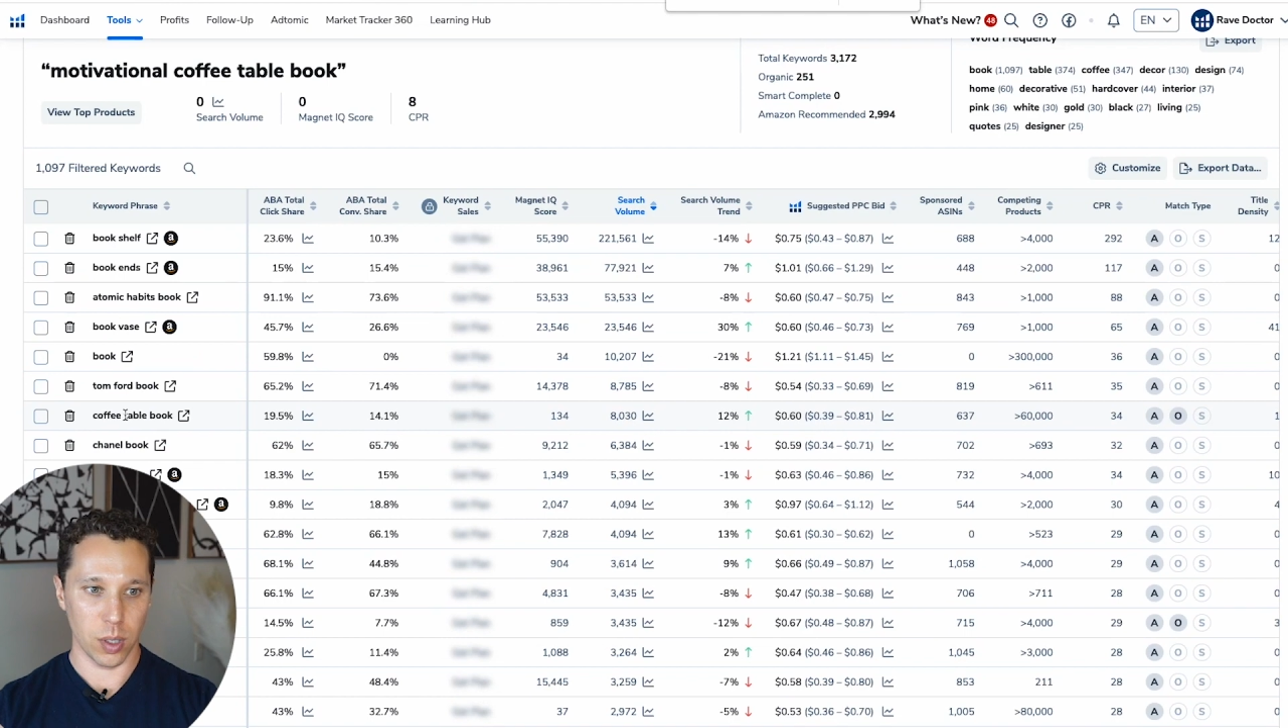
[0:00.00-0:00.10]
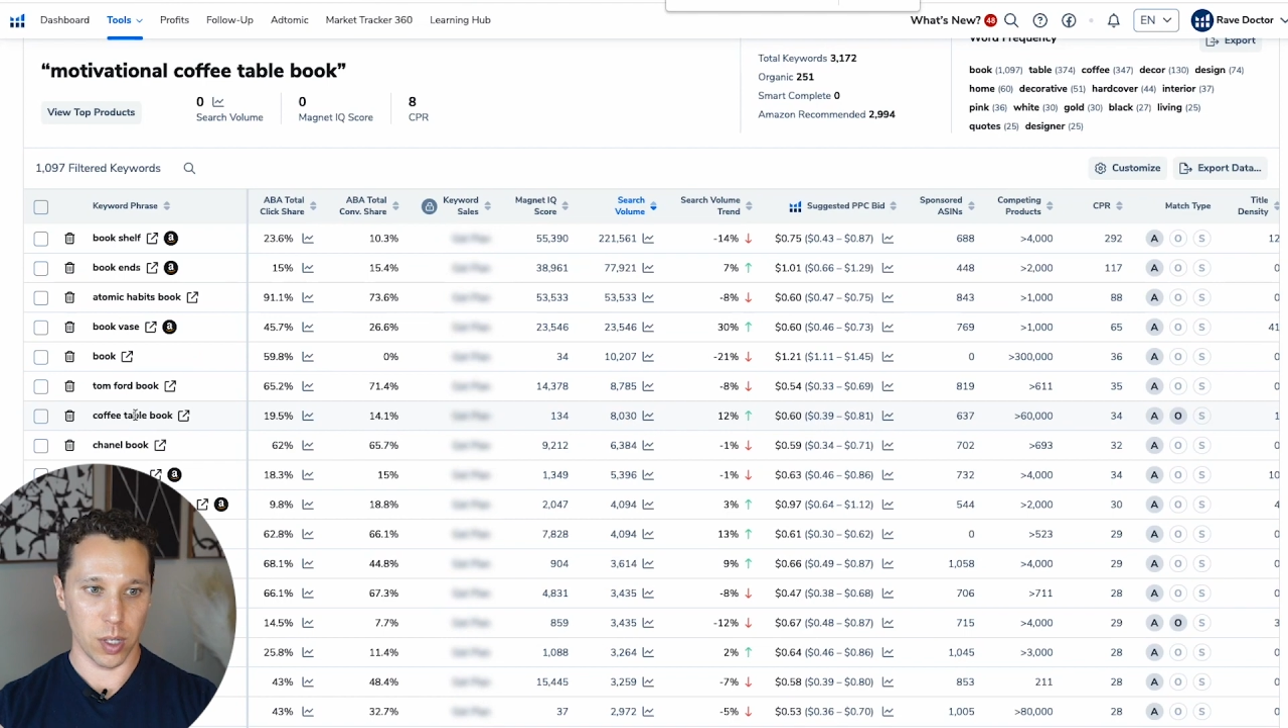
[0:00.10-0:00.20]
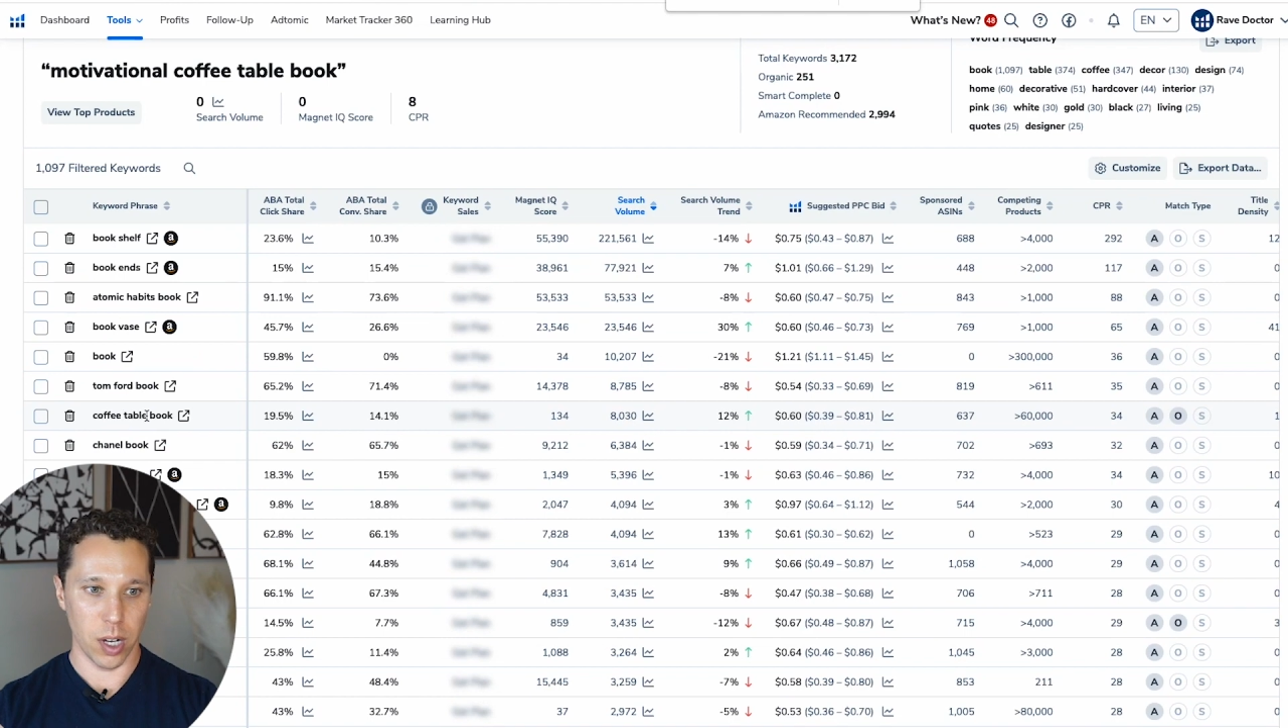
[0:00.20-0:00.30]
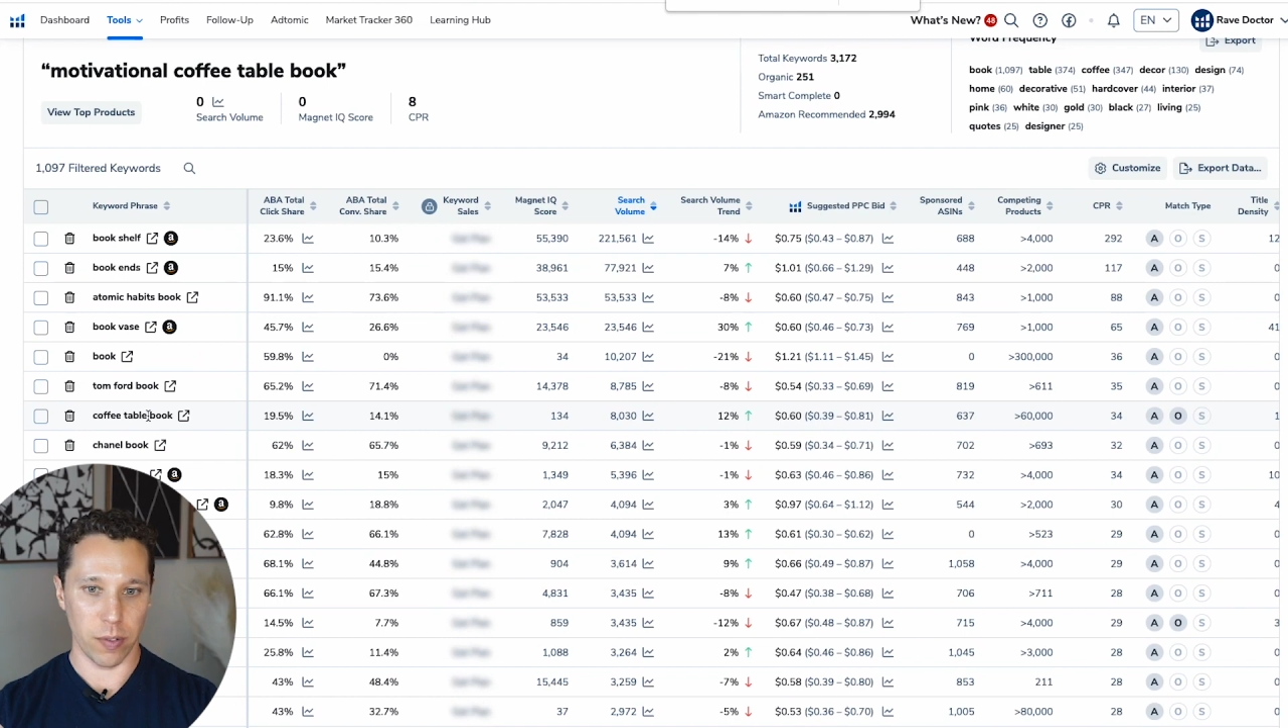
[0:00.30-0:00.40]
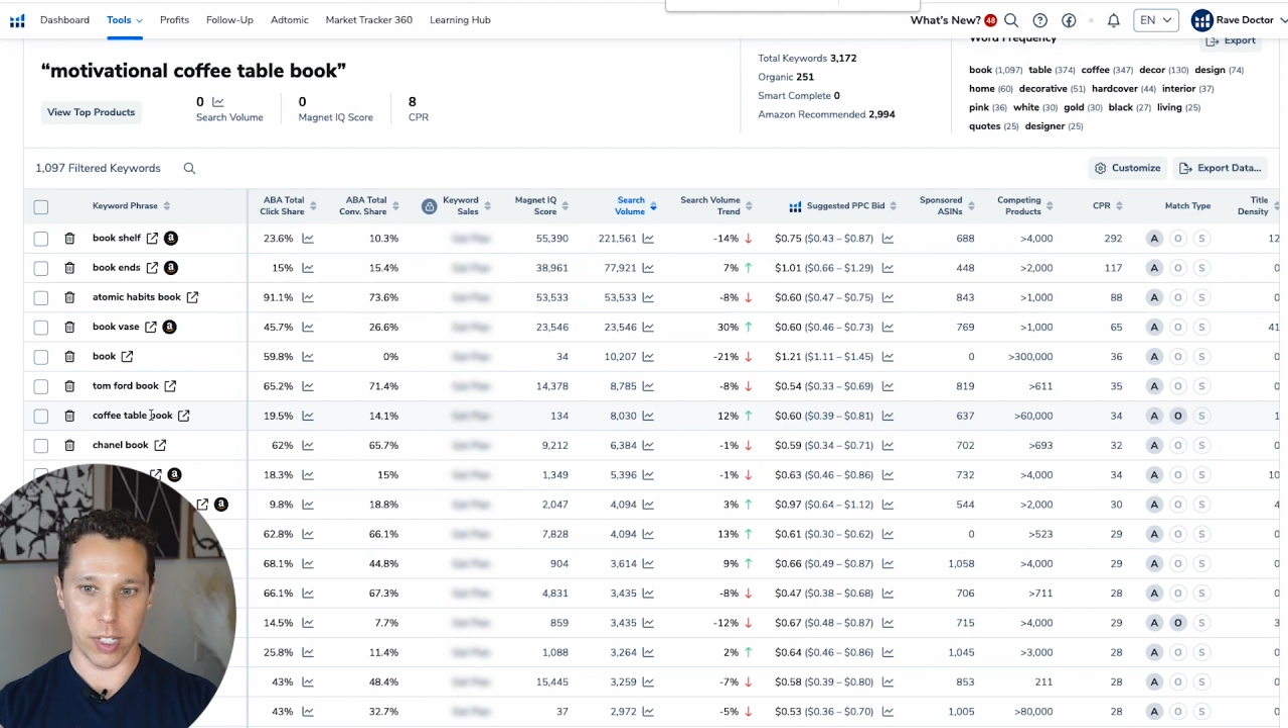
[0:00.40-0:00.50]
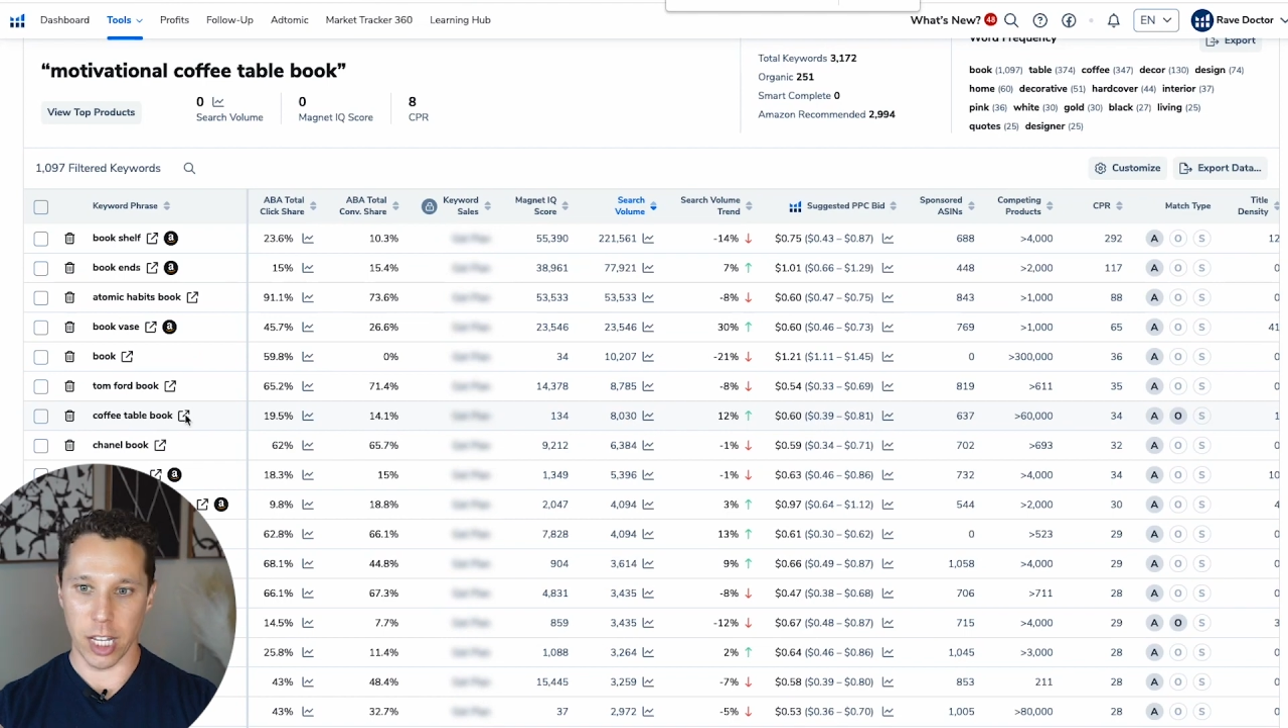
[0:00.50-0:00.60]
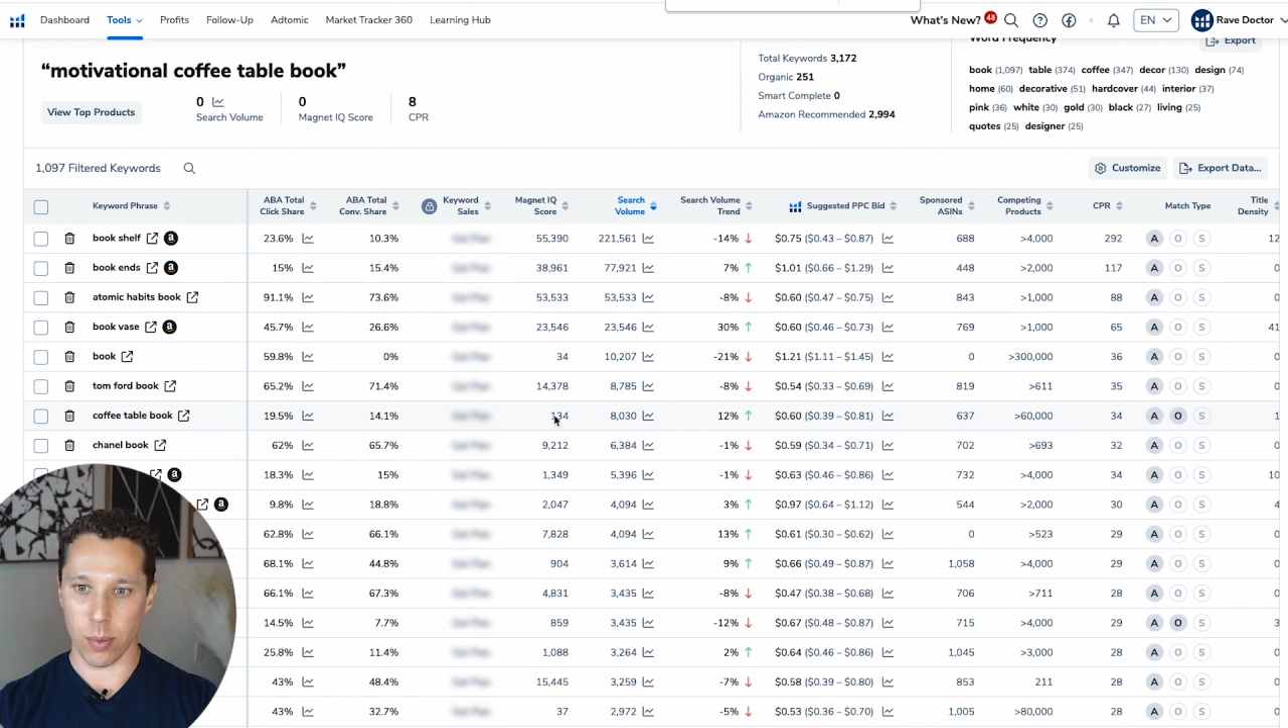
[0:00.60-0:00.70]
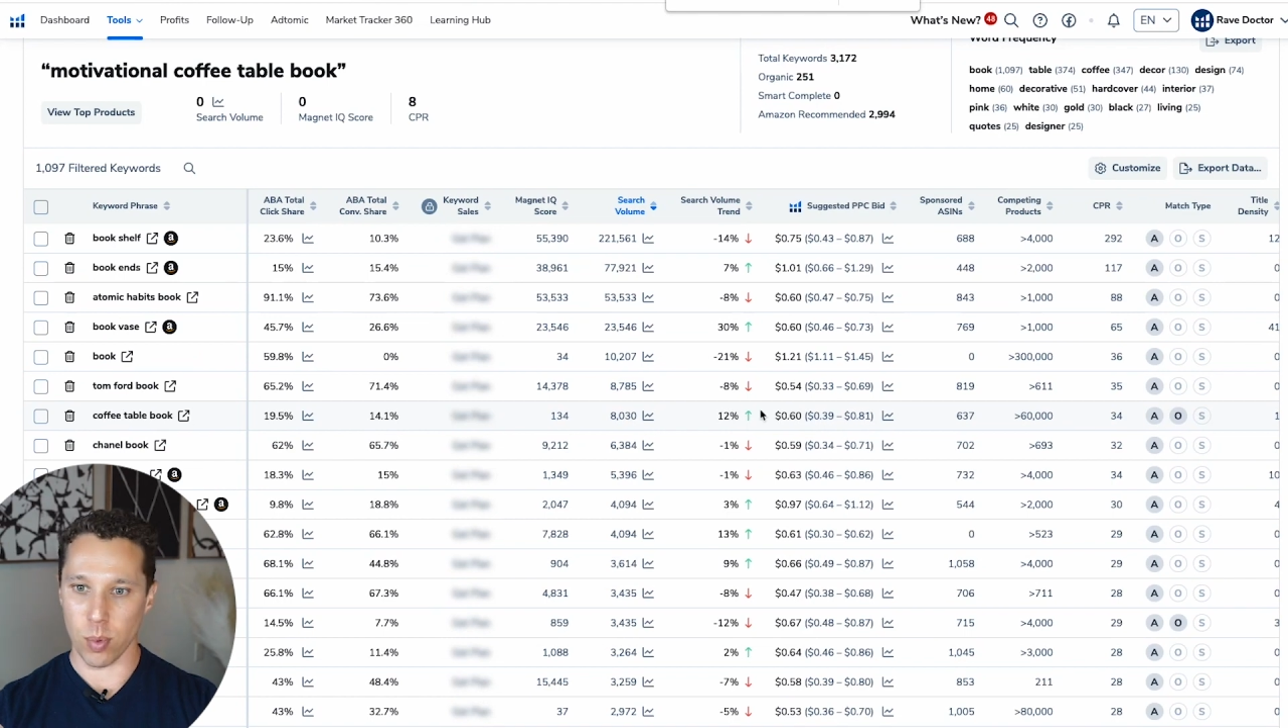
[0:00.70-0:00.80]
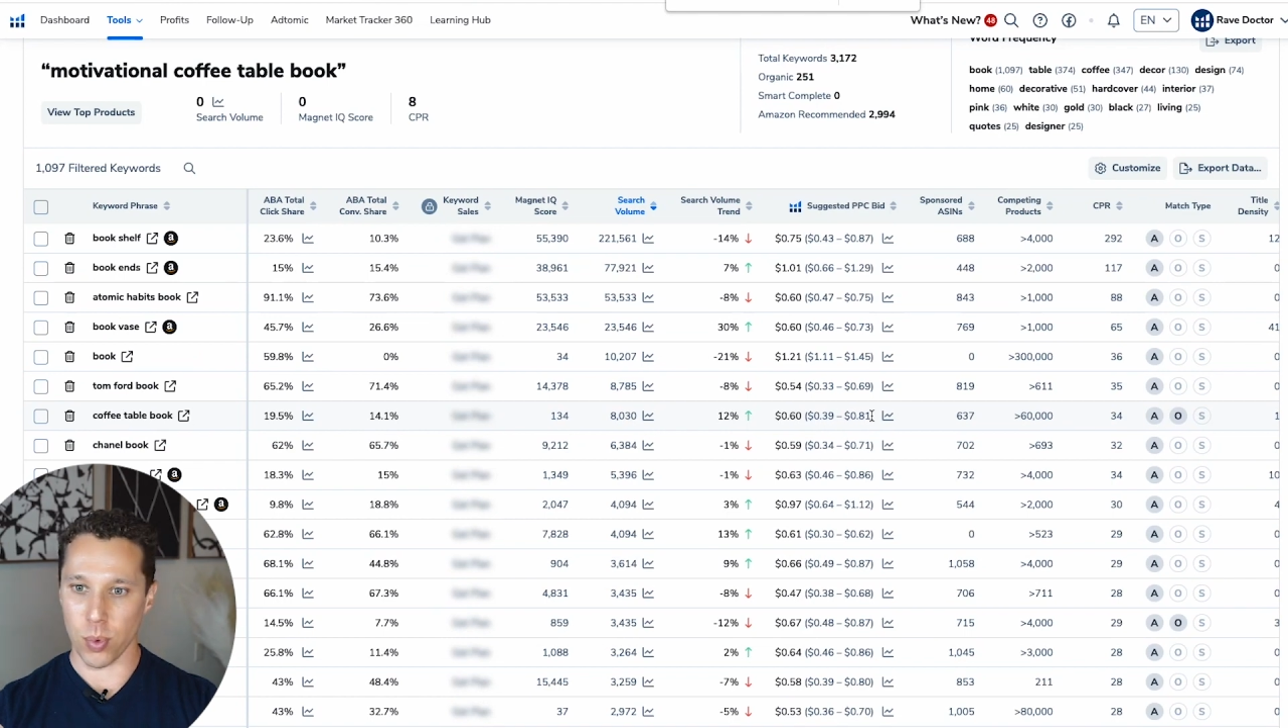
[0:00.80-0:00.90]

Coffee table